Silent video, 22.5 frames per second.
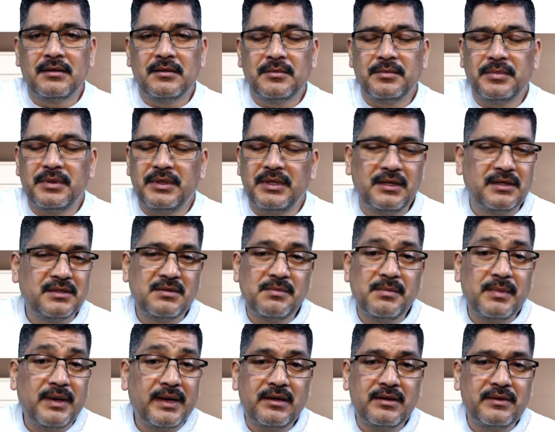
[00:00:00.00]
But it doesn't
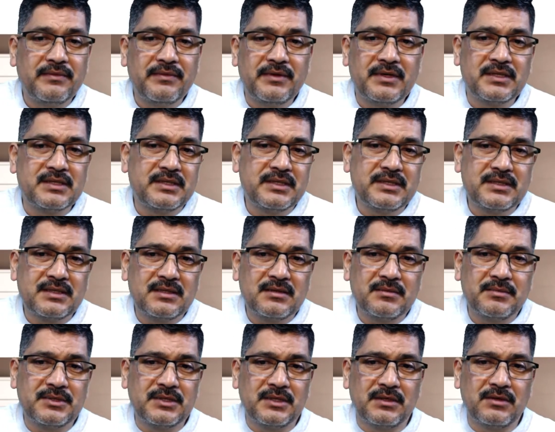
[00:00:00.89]
matter if the
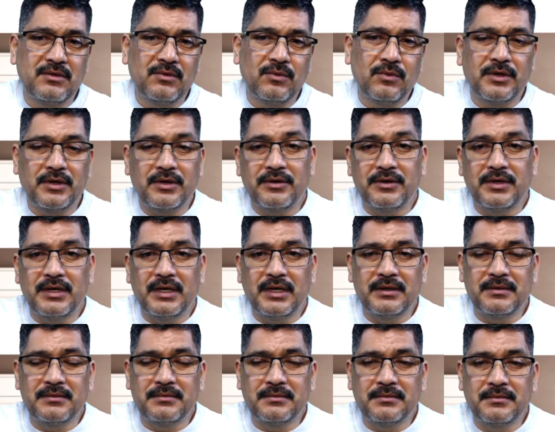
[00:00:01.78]
system's gonna work or
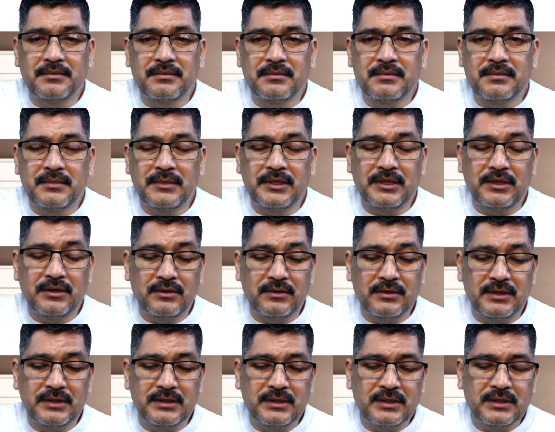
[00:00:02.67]
not.
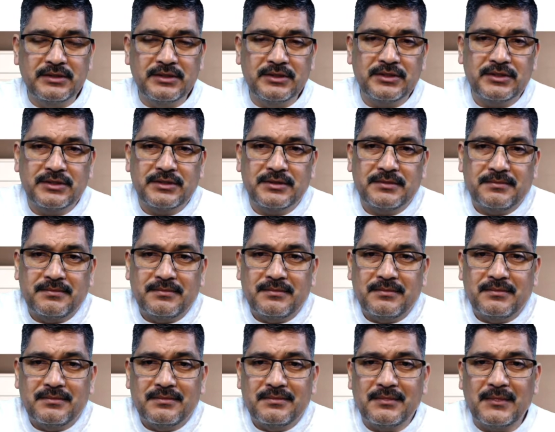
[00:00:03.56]
It just,
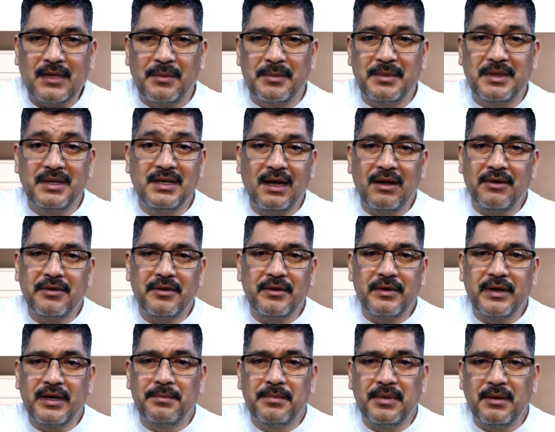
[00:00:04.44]
I mean, now they're
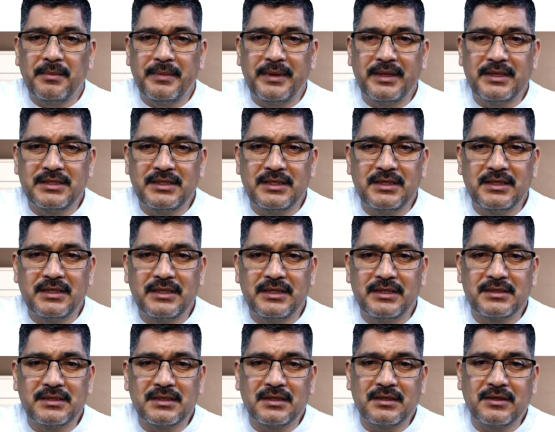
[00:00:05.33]
implementing
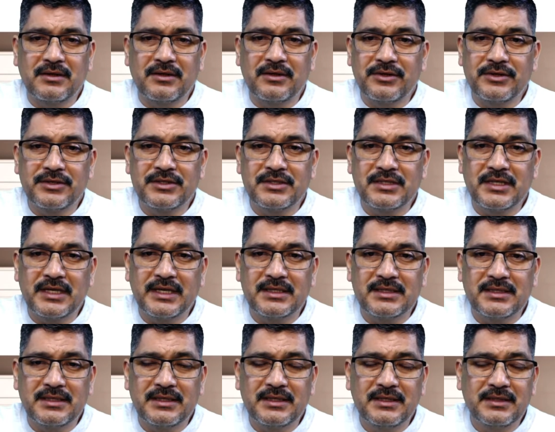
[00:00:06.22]
this Hearst
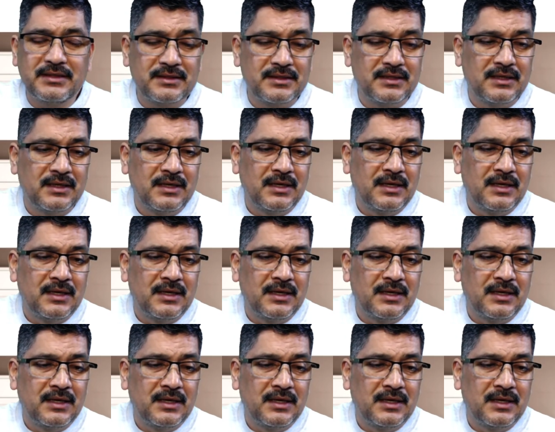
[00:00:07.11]
testings.